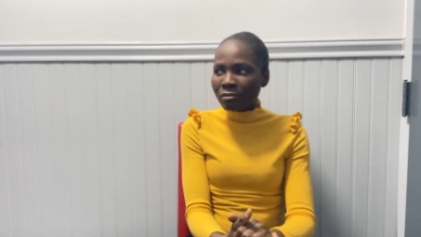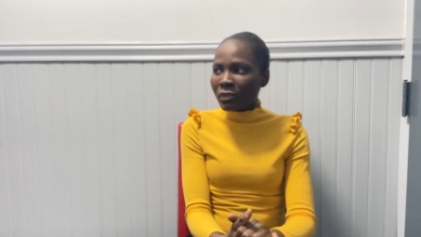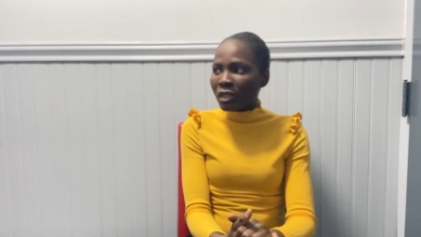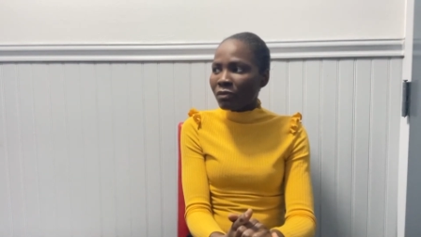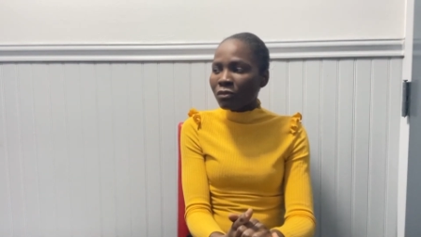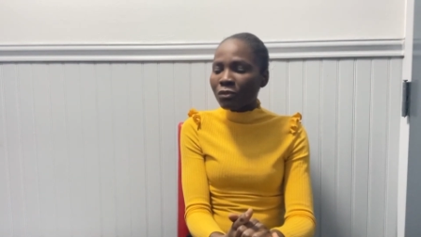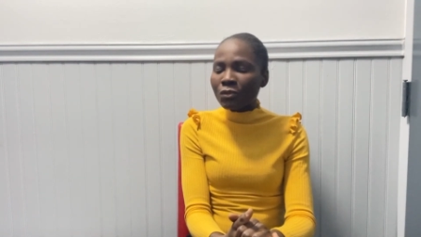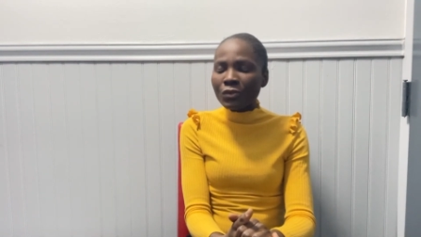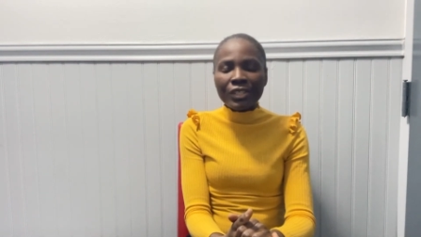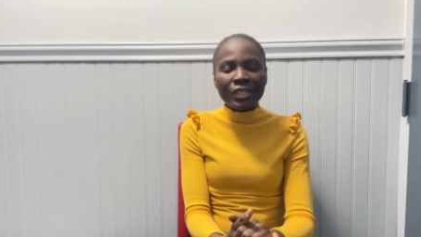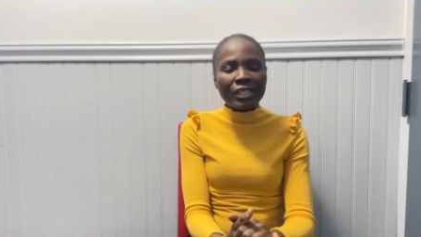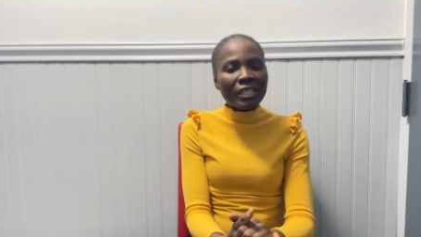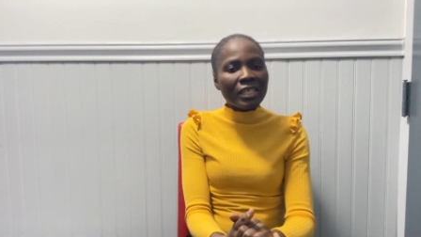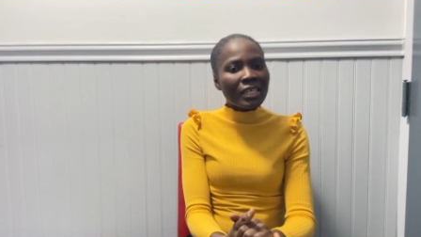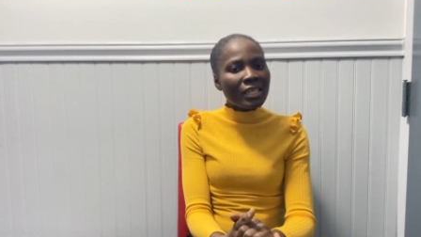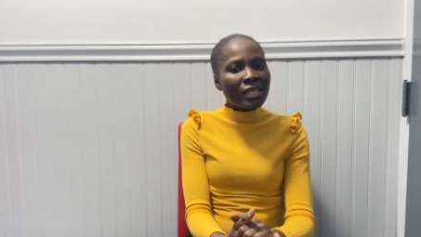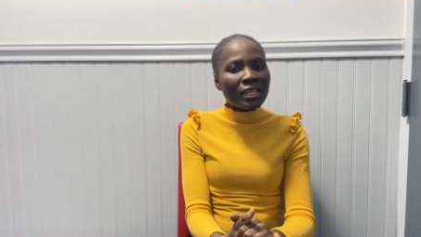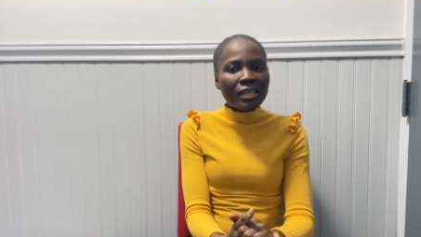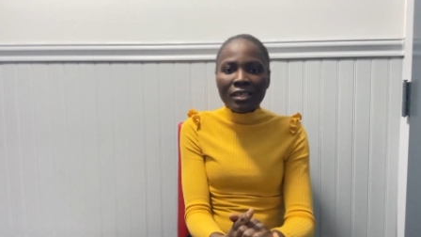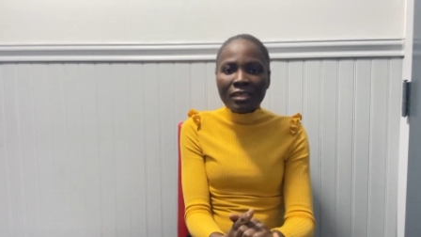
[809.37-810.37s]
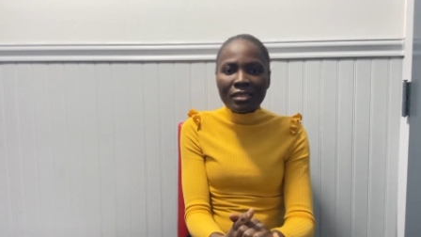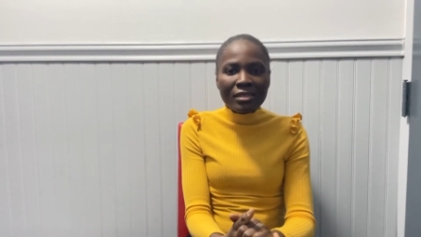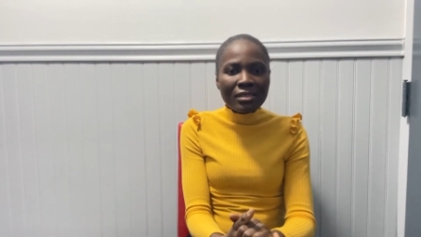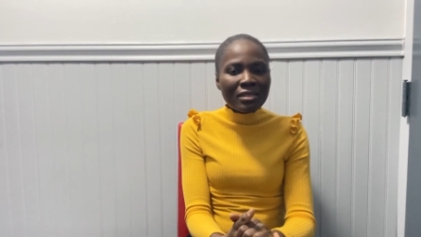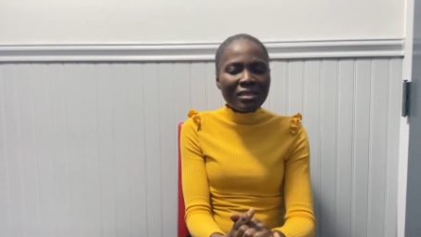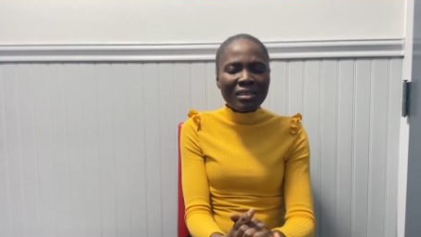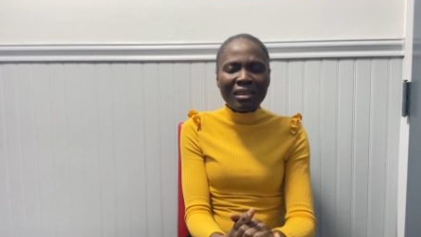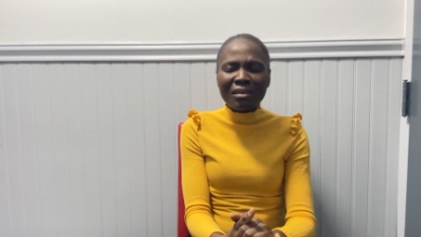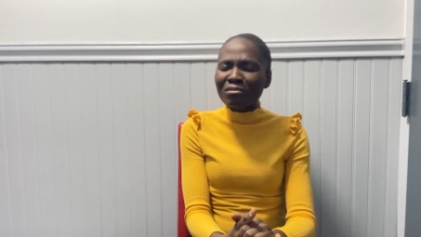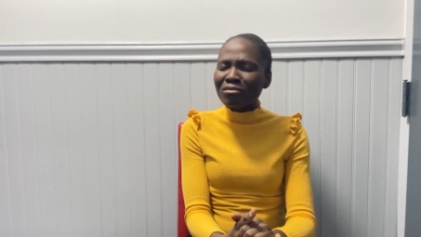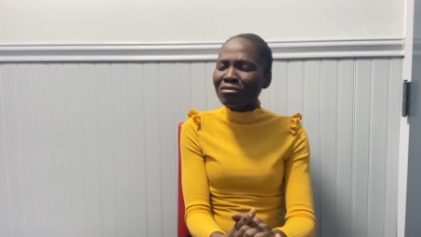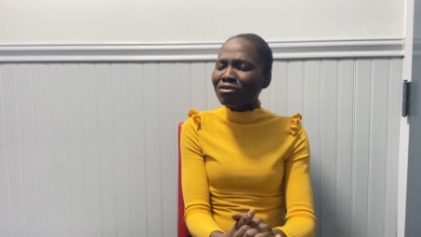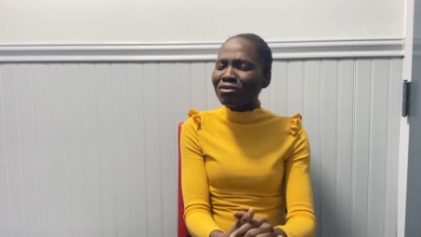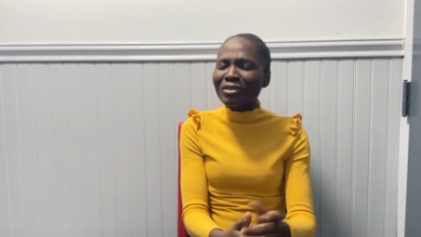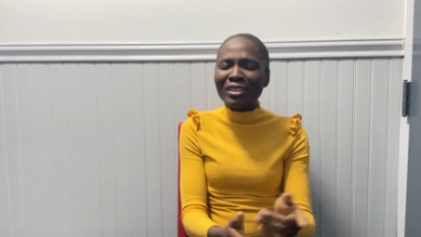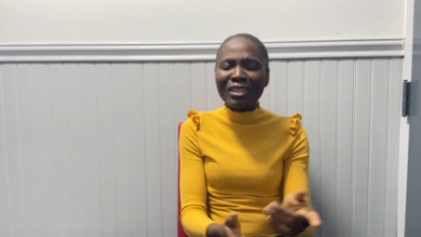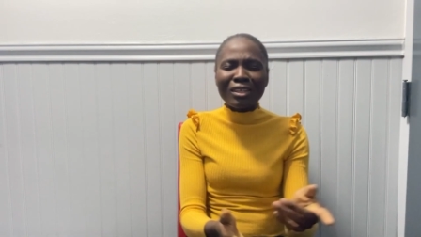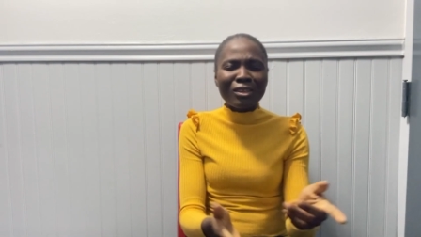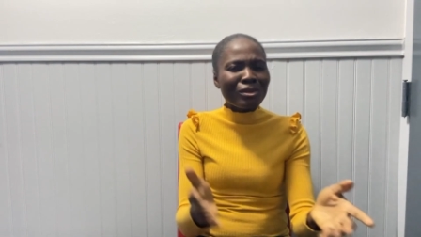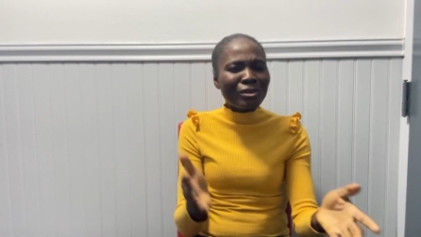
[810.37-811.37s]
even with the kids
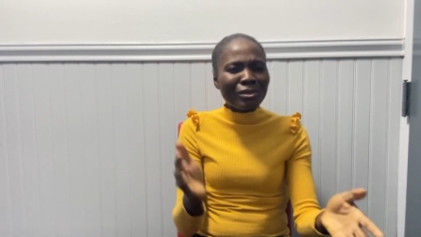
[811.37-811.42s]
doing a